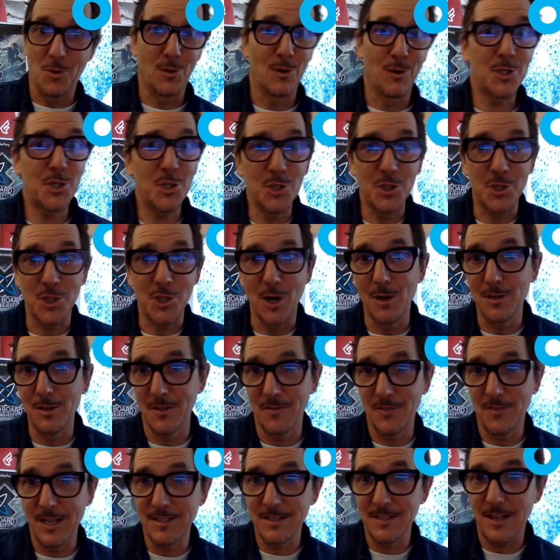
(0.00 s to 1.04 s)
urchin shells
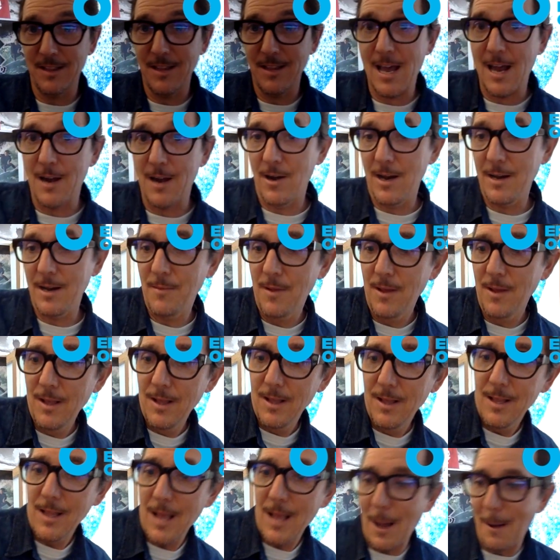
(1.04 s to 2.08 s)
and things like that, right?
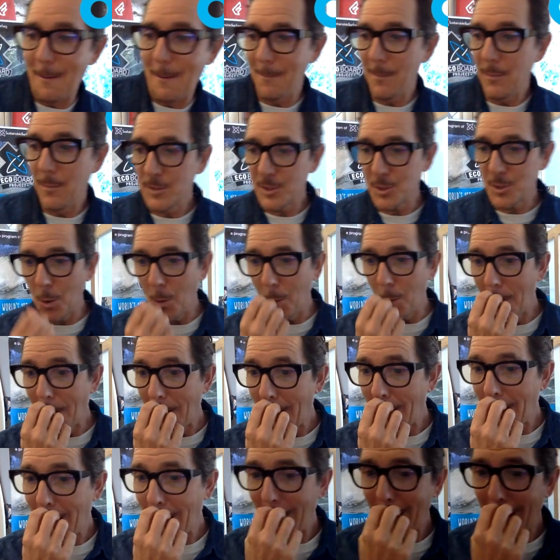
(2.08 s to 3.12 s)
So
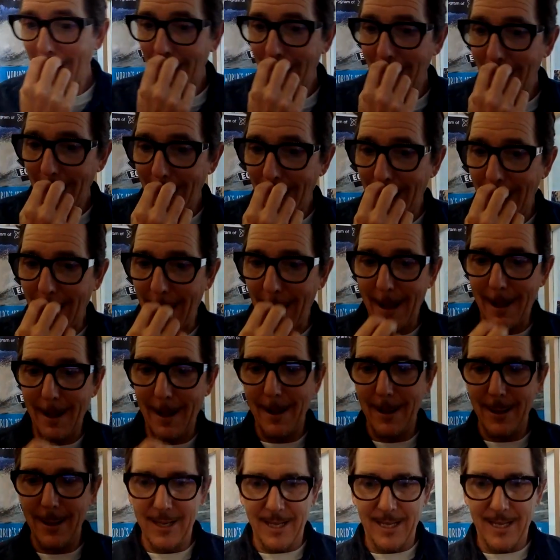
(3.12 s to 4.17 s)

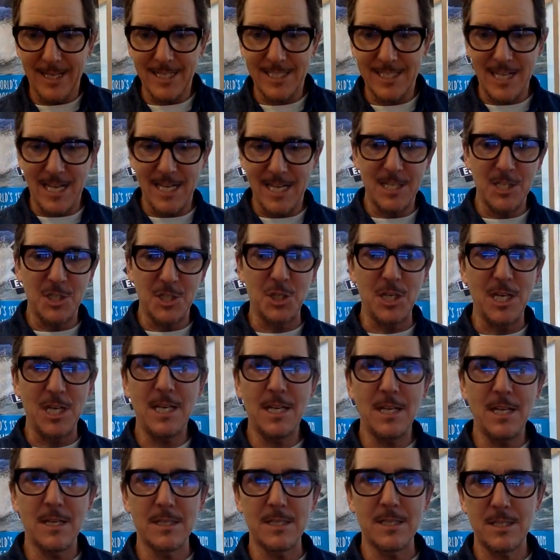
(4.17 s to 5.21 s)
it's an
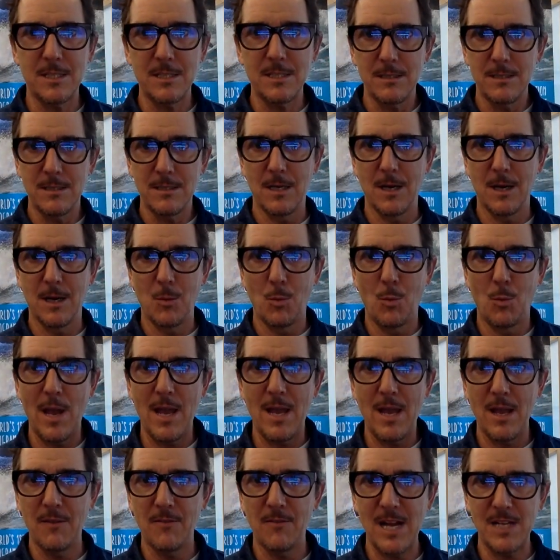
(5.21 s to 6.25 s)
ingenious,
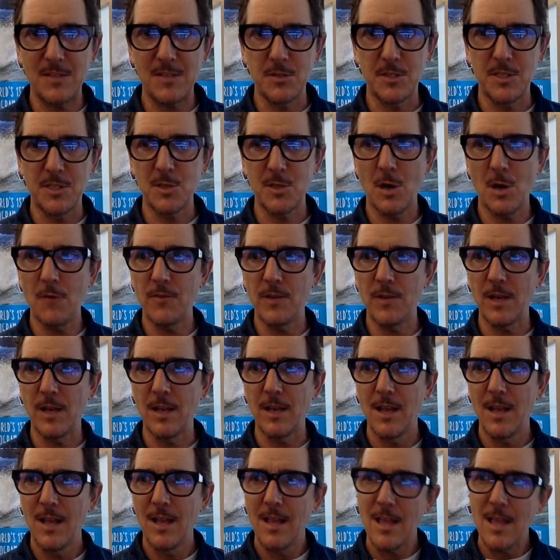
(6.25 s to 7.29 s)
way of actually solving
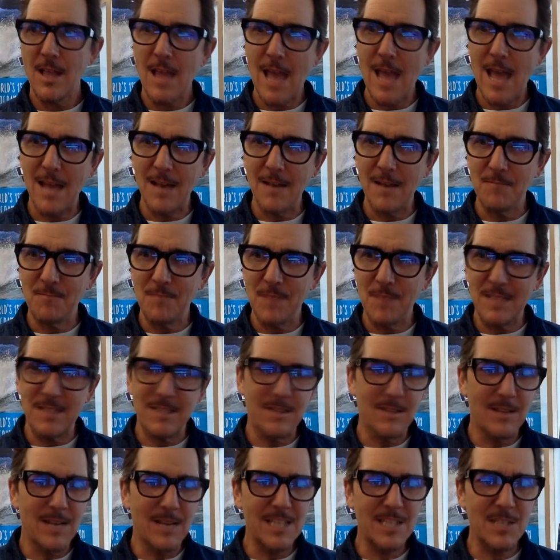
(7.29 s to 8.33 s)
it. And
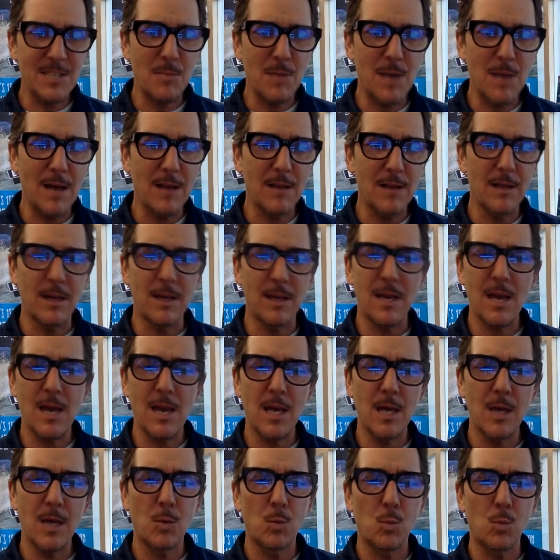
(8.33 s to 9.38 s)
it's less about like,
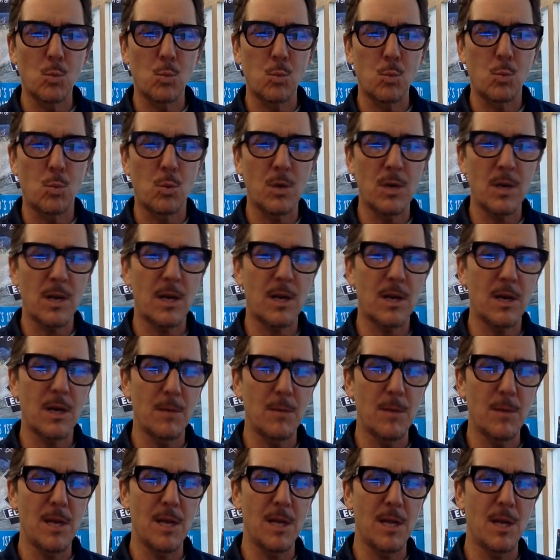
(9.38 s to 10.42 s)
hey, we're going to
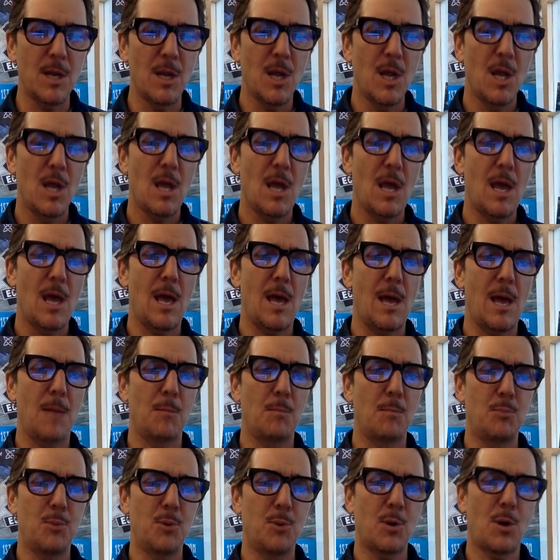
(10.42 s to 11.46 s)
come in
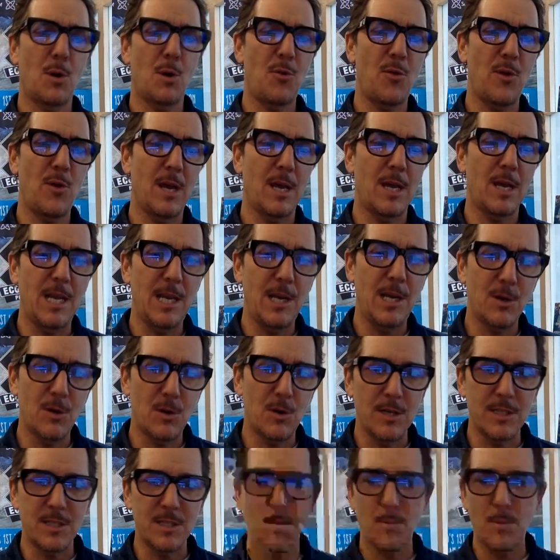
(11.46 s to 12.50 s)
and put our thing here.
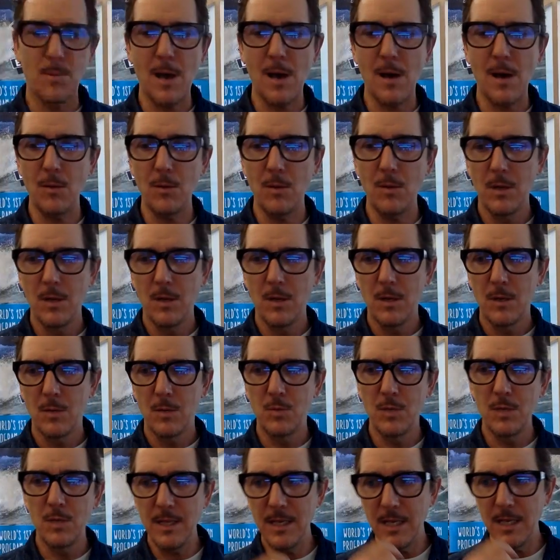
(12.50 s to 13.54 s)
It's about
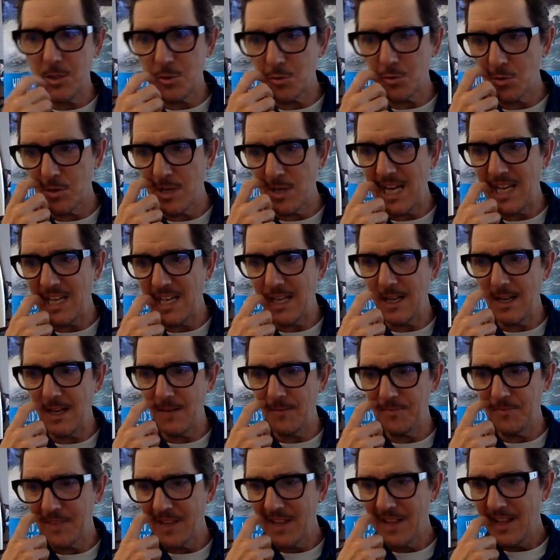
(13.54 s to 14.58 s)
really
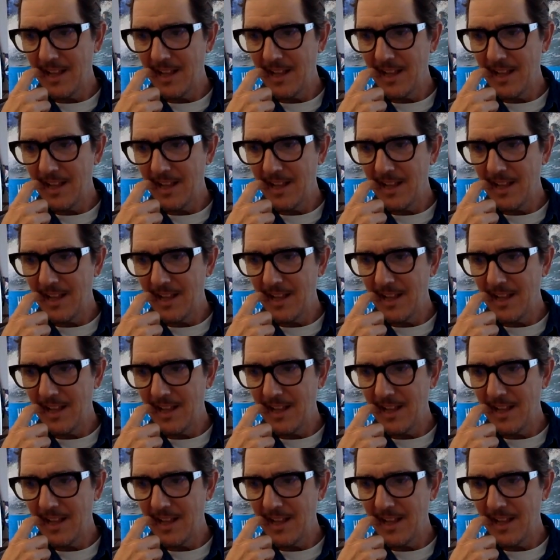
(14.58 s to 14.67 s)
creating